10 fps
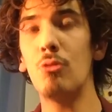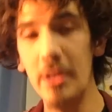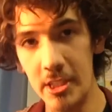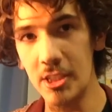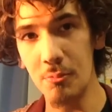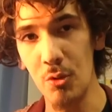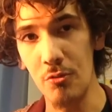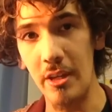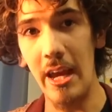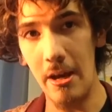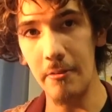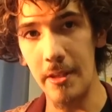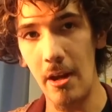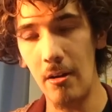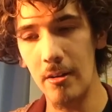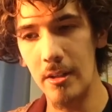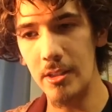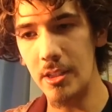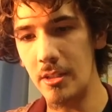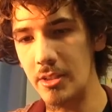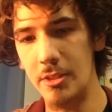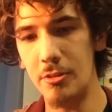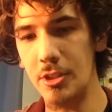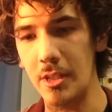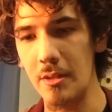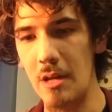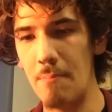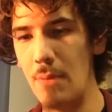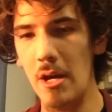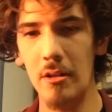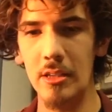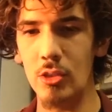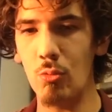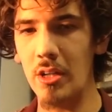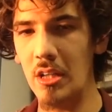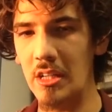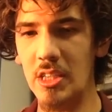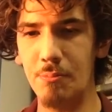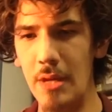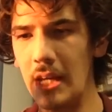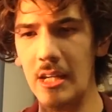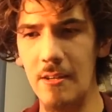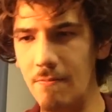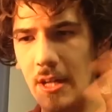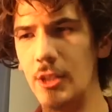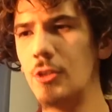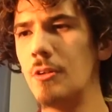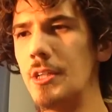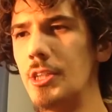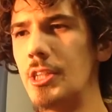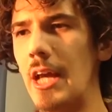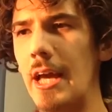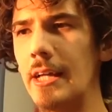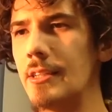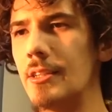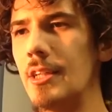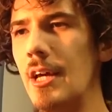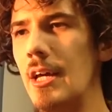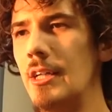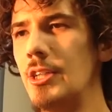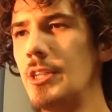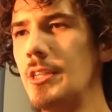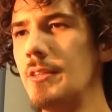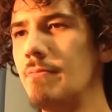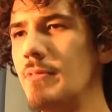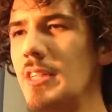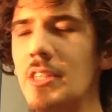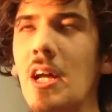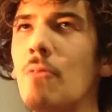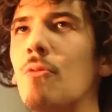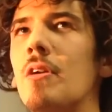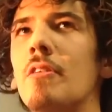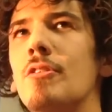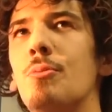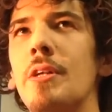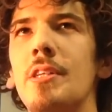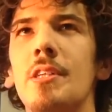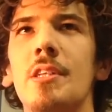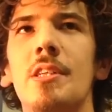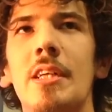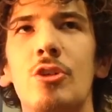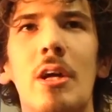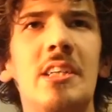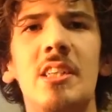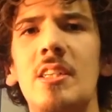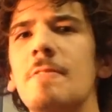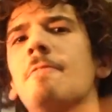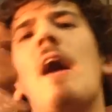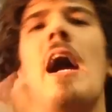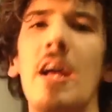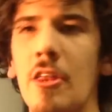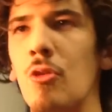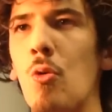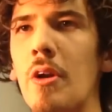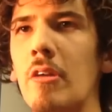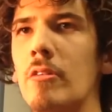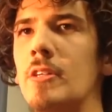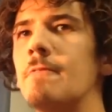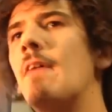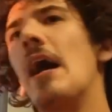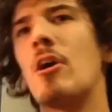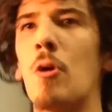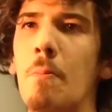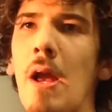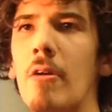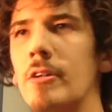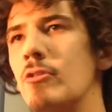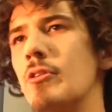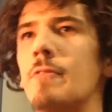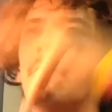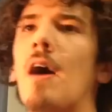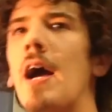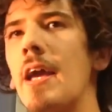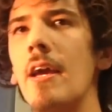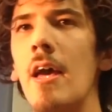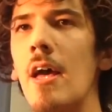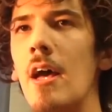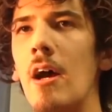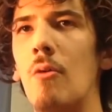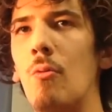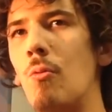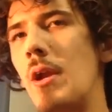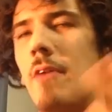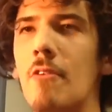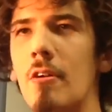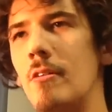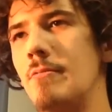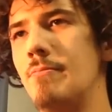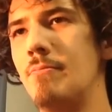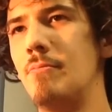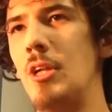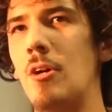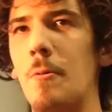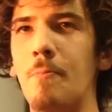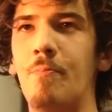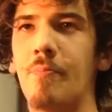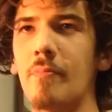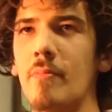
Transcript: princess movie out there. Seriously, Belle is one that is big and adventurous, and she is not one of those princesses that tries to defy authority or defy her parents or defy whatever, you know,